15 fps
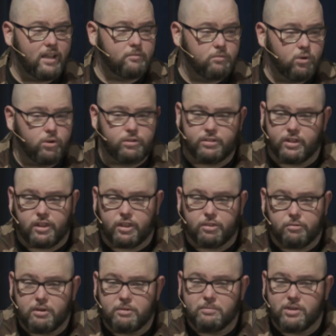more than
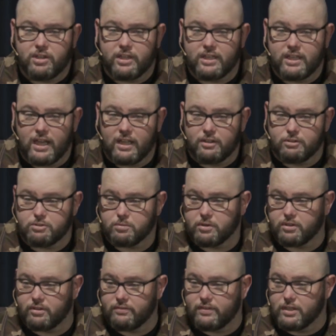$3 million
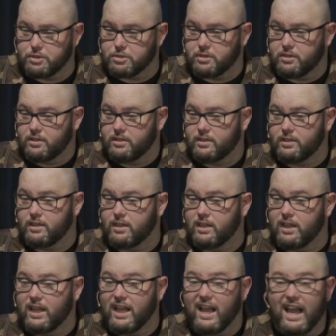worth of vision.
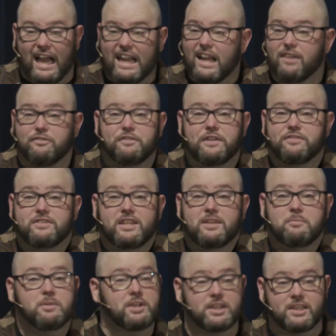I got $15
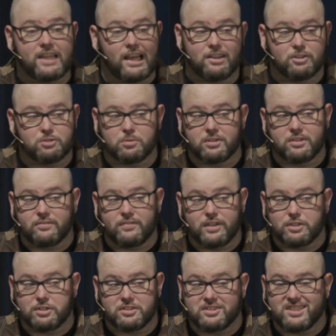million worth of
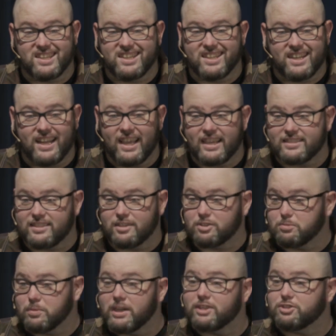vision sitting in an Excel
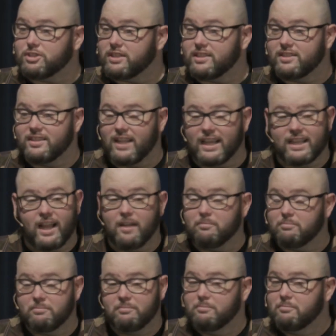spreadsheet. Like I'm.
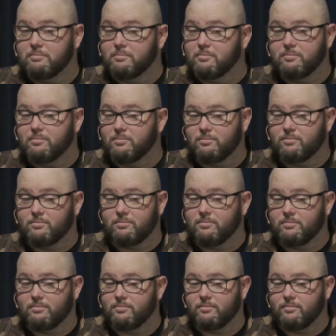
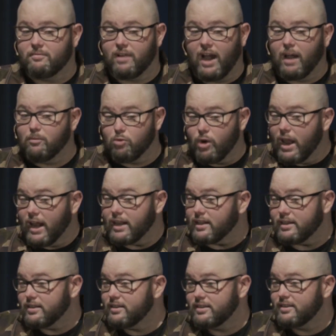I'm ready.
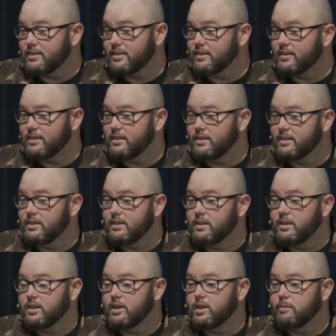
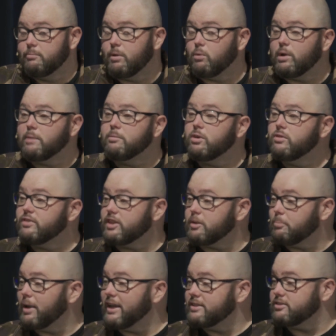But we move at the
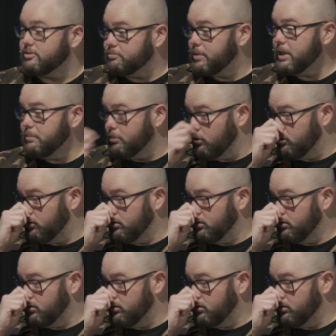pace of people.